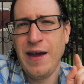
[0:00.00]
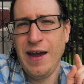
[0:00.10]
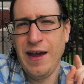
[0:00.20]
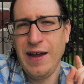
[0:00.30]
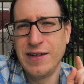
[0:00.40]

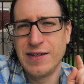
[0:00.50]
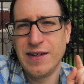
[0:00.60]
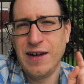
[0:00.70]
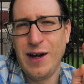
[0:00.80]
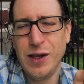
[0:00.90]
and
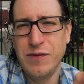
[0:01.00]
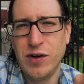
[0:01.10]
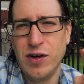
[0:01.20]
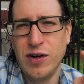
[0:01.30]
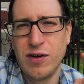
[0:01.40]

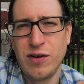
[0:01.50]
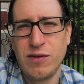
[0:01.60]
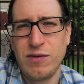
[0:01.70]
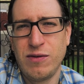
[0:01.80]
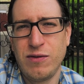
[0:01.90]
Oliver
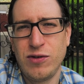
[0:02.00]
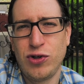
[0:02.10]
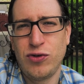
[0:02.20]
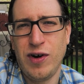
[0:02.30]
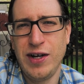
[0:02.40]

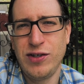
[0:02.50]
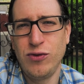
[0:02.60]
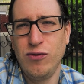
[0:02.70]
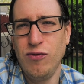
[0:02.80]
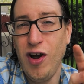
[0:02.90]
tried
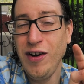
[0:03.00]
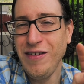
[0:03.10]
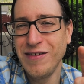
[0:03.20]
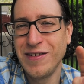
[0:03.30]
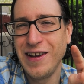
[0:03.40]
to
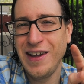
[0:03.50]
run